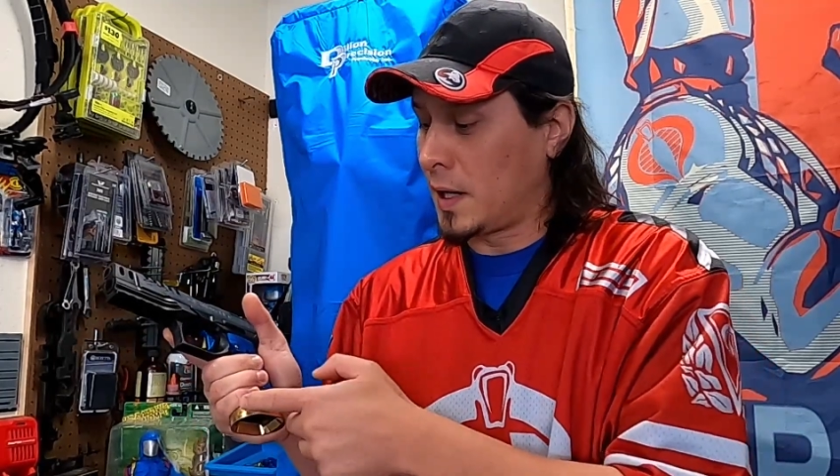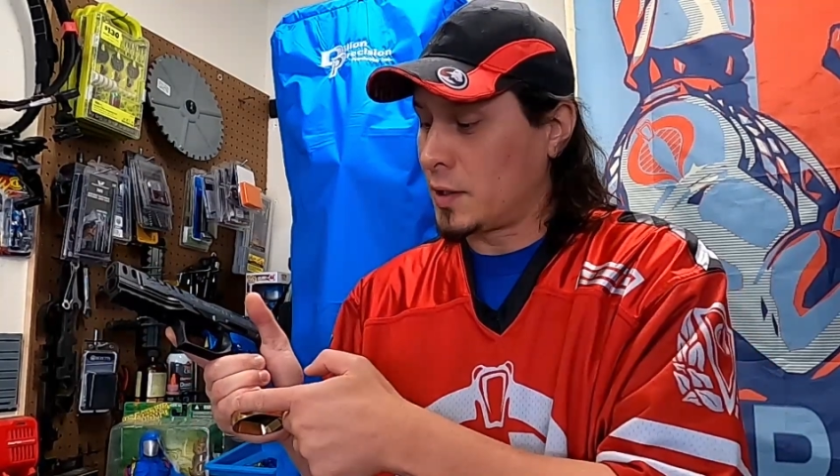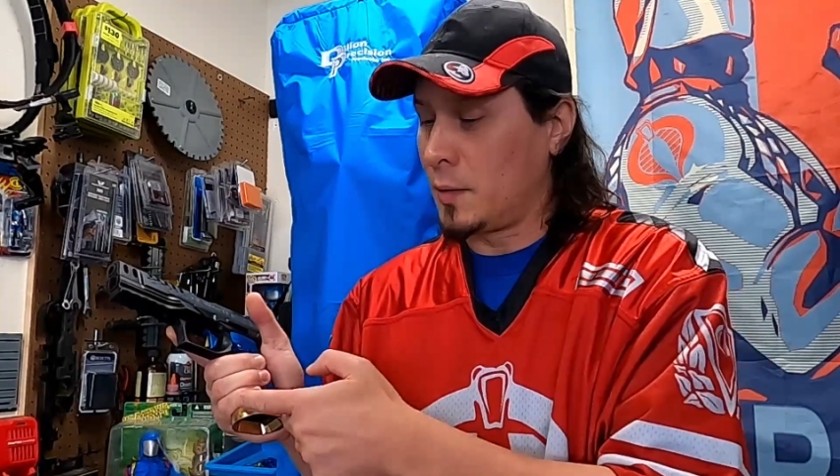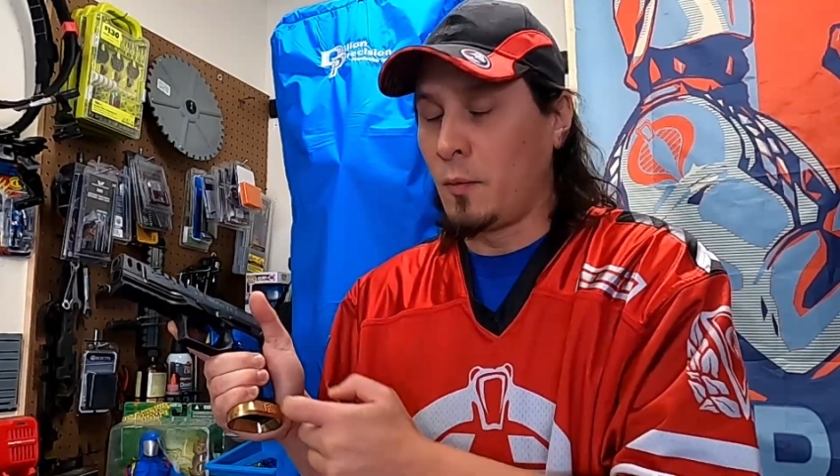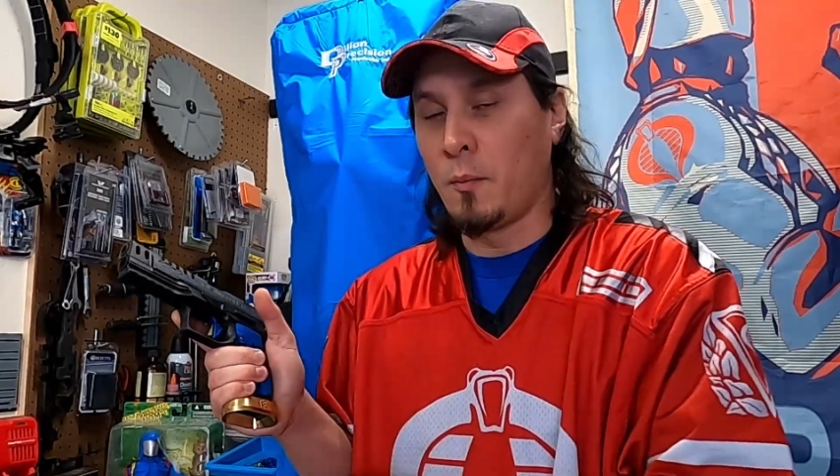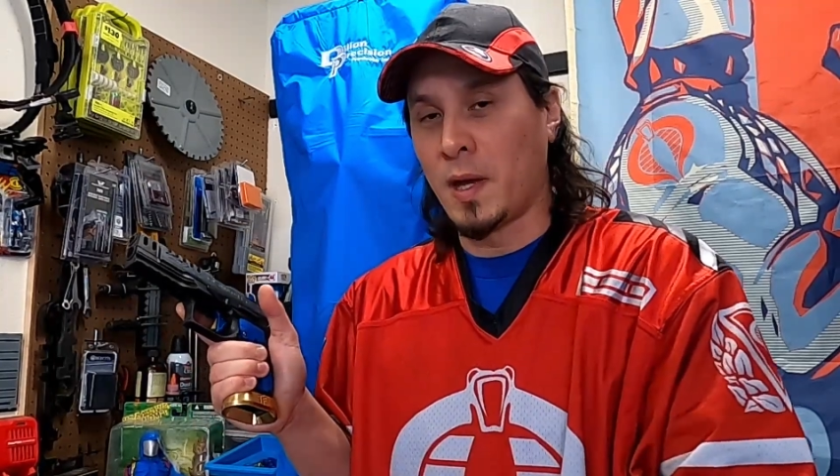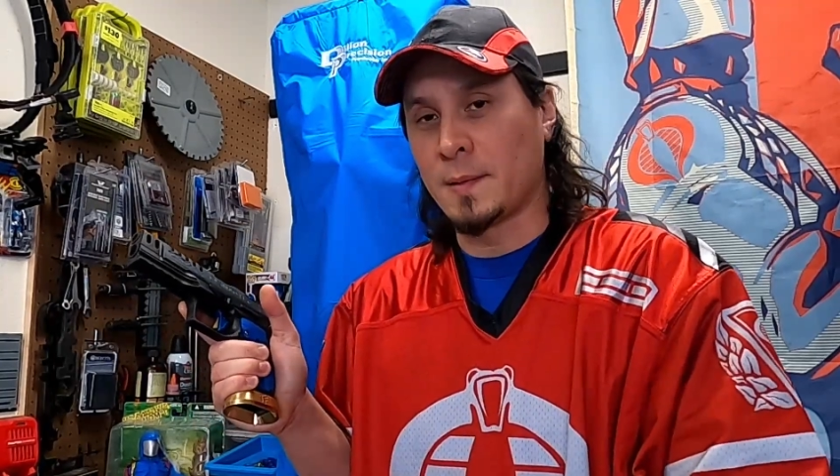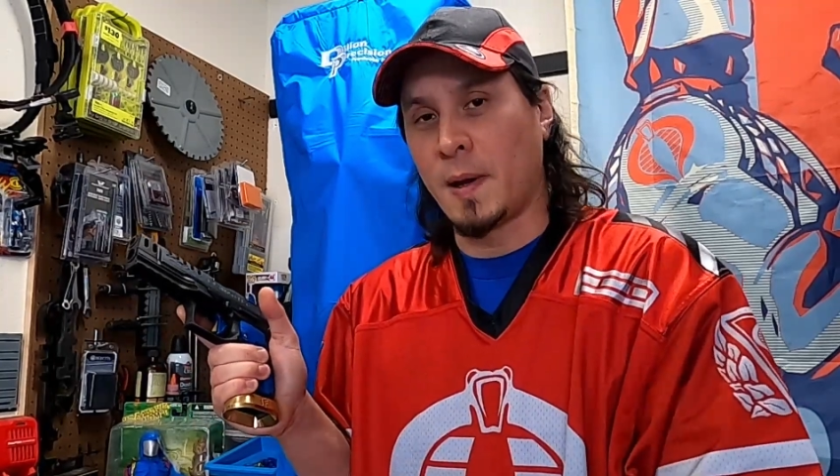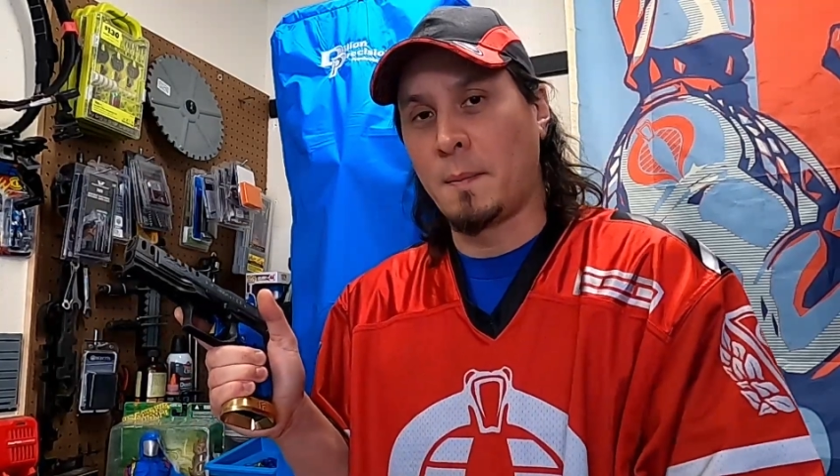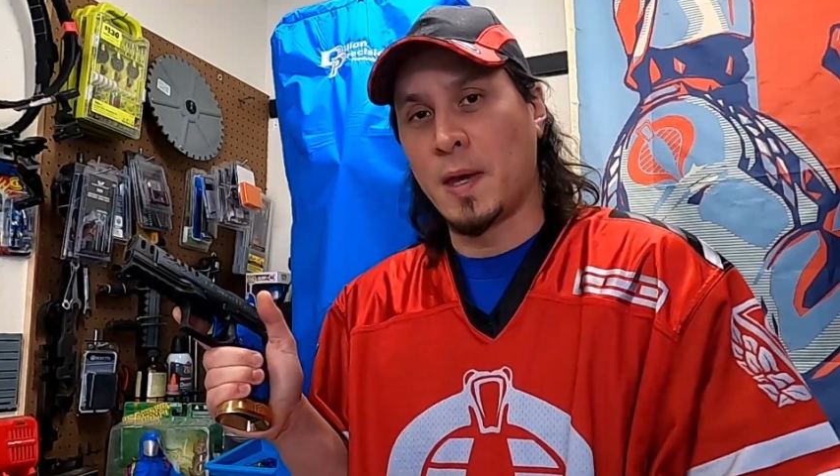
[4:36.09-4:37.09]
it actually
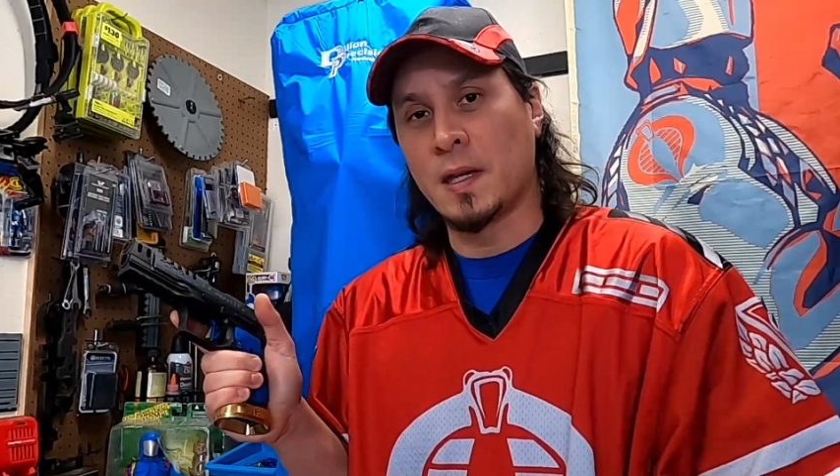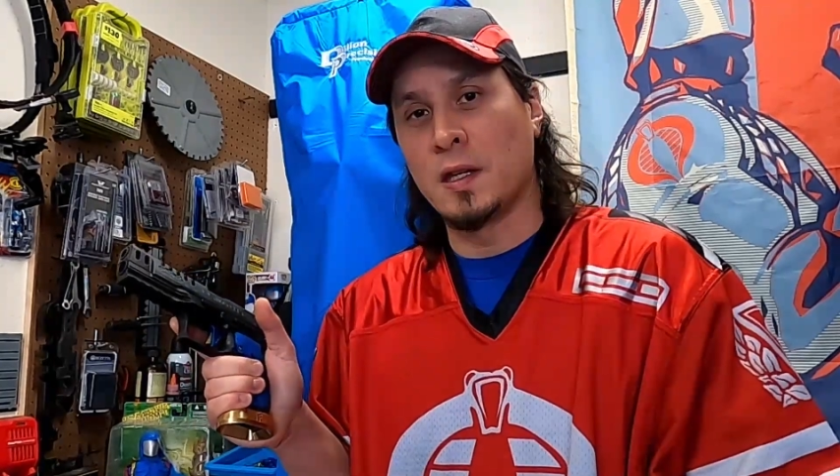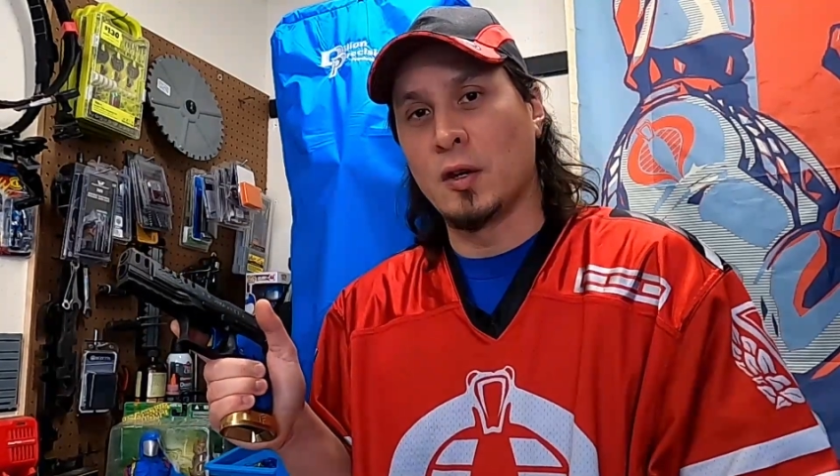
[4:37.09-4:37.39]
makes my pinky